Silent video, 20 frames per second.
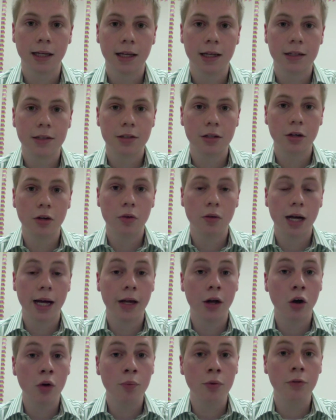So I
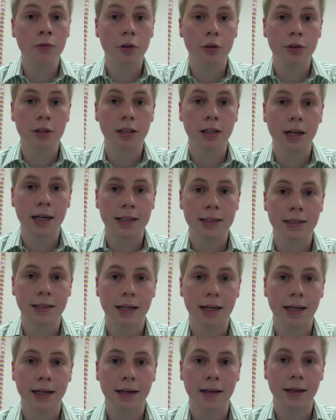hope you've learned a lot
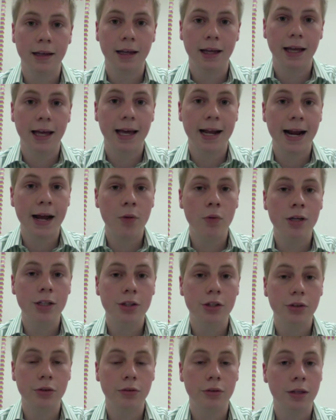today, and I
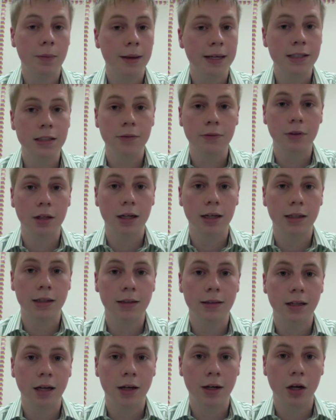wish you the best of luck
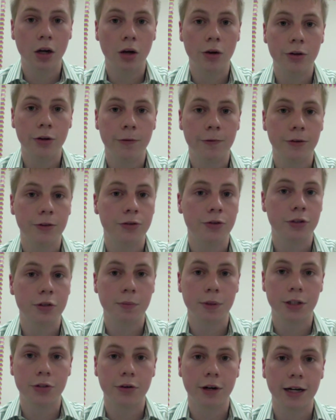on all your future
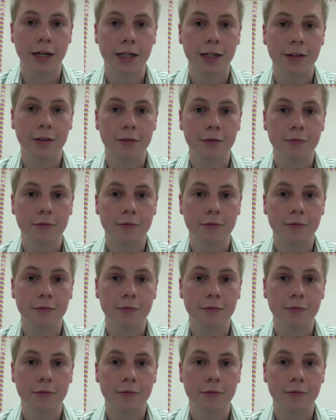speech writing.